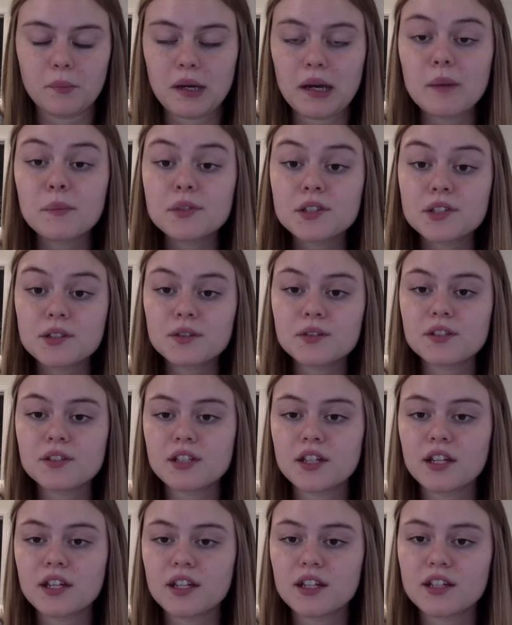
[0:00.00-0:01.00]
popsicle
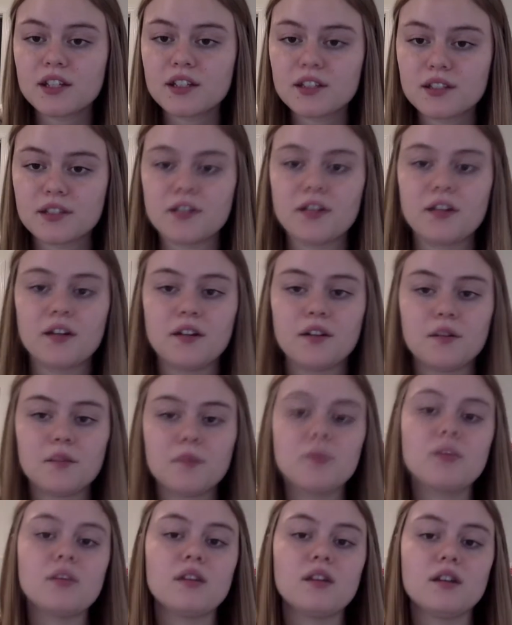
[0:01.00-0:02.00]
sticks?
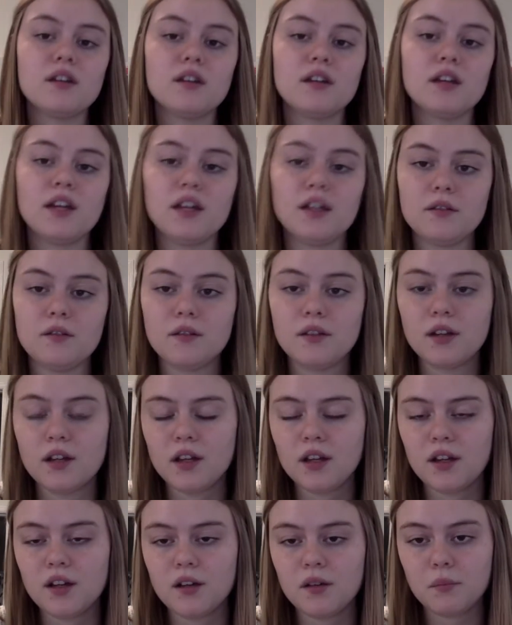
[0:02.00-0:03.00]
And
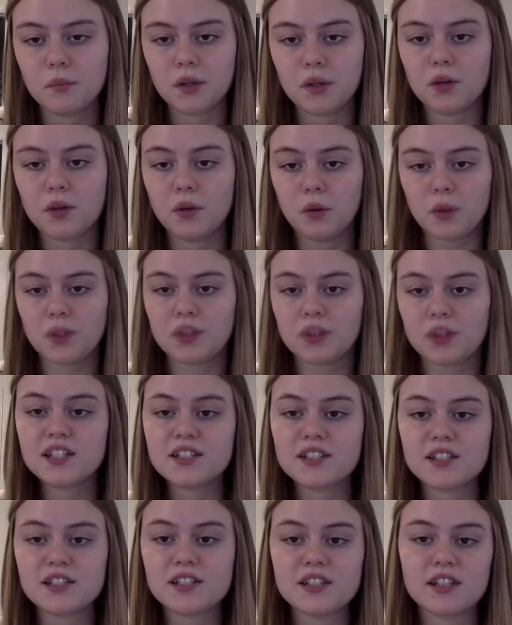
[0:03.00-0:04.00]
my goal with
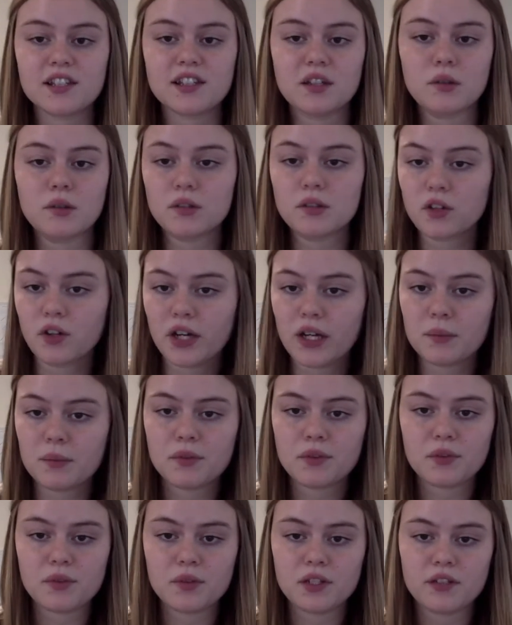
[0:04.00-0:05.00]
this is that they would grab
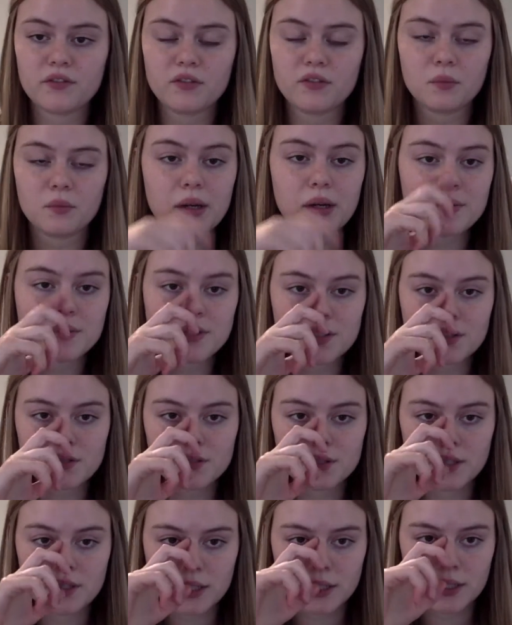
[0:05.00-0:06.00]
3 different popsicle
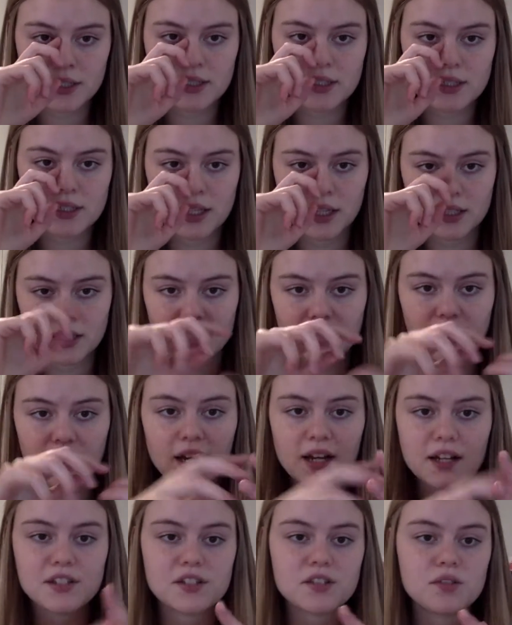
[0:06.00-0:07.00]
sticks. And the
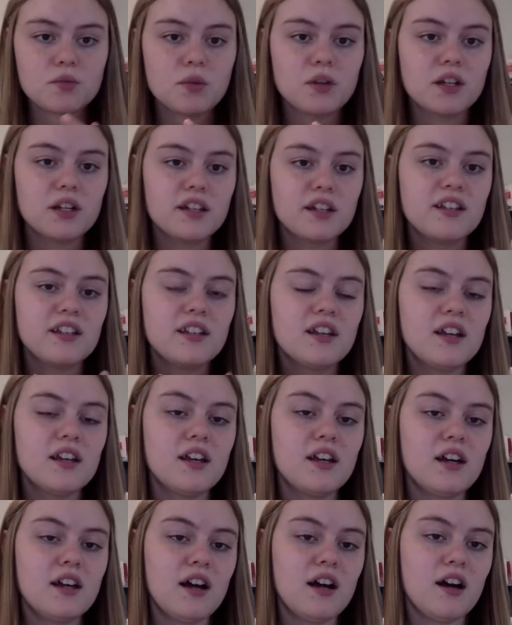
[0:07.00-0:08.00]
last one,
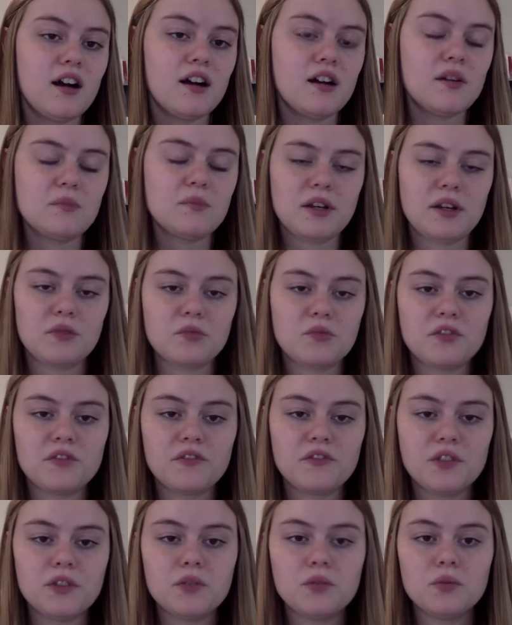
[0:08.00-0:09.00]
I
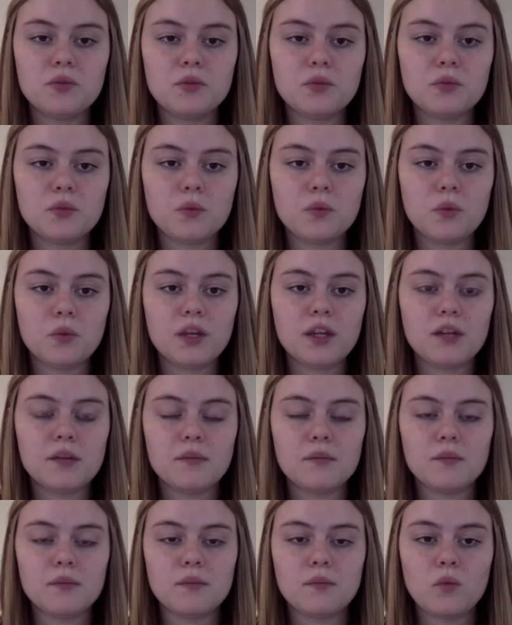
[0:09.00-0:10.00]
review what
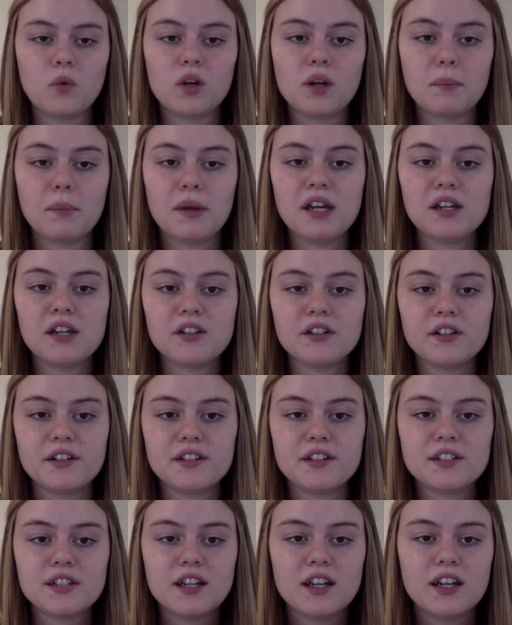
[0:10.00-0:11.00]
a pair
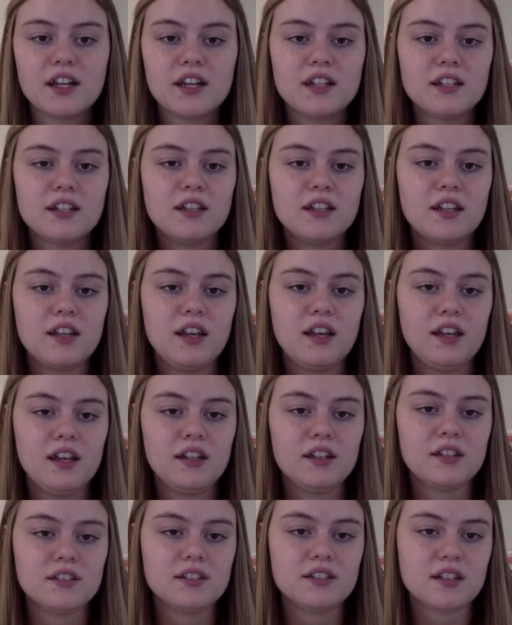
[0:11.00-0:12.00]
is again,
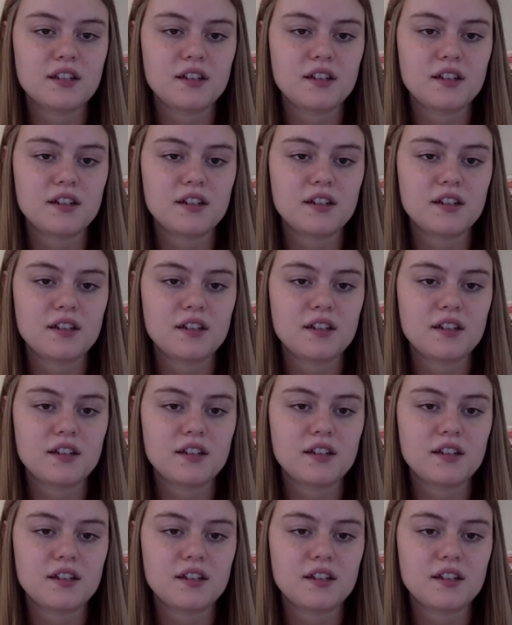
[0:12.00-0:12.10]
and